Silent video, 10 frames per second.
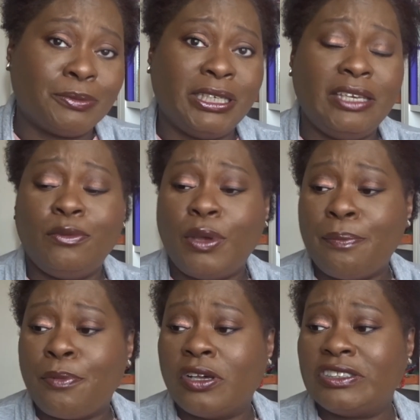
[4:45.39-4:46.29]
My giveaway
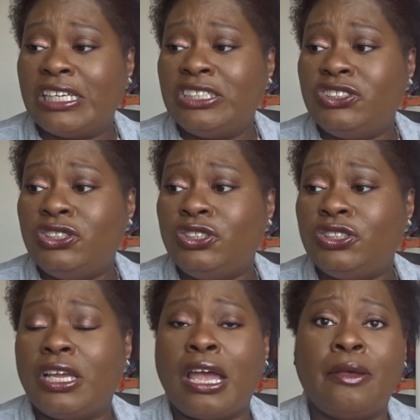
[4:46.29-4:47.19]
box is
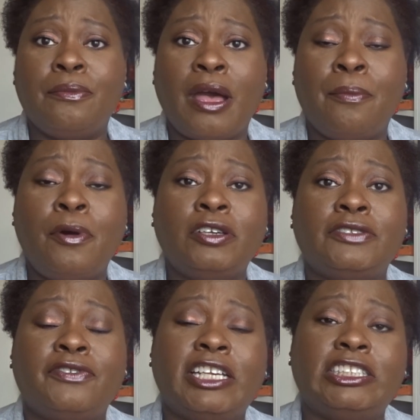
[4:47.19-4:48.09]
usually a
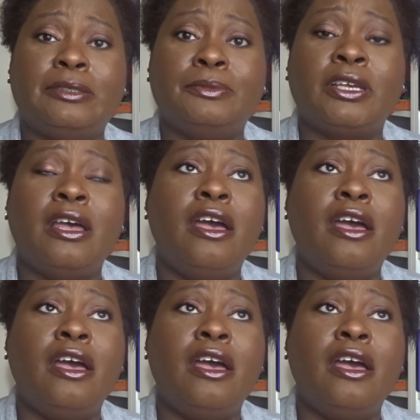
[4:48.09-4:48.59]
box of items,